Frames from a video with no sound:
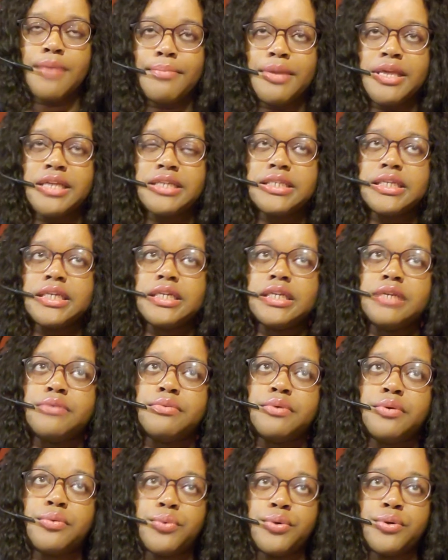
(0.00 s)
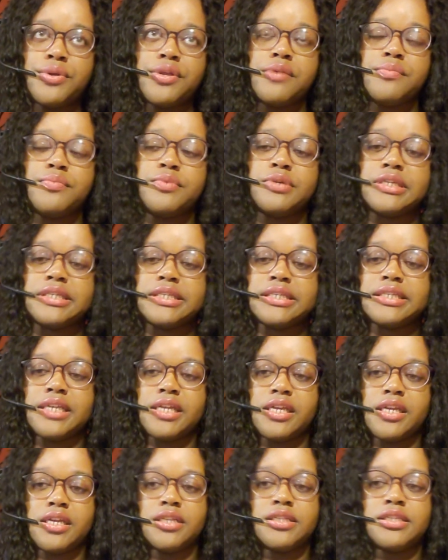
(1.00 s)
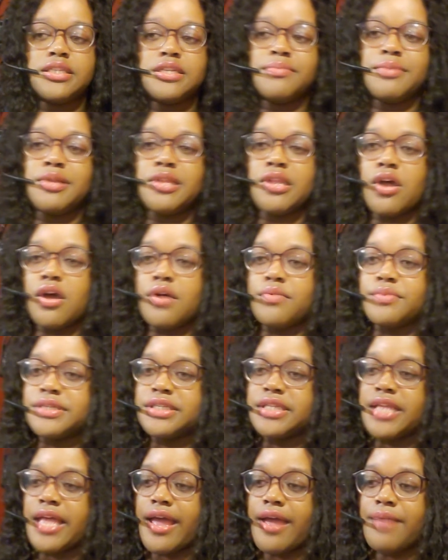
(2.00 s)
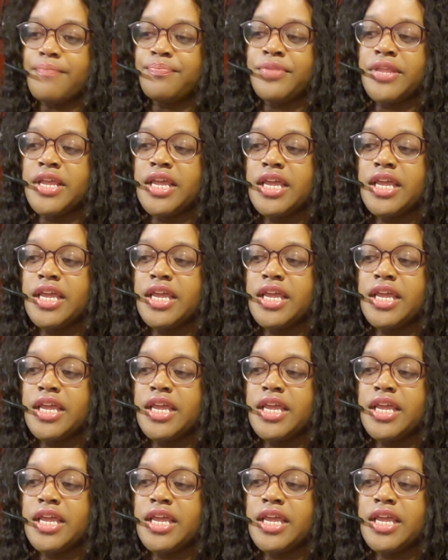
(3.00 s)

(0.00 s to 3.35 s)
Basically, what William was saying to Milan was that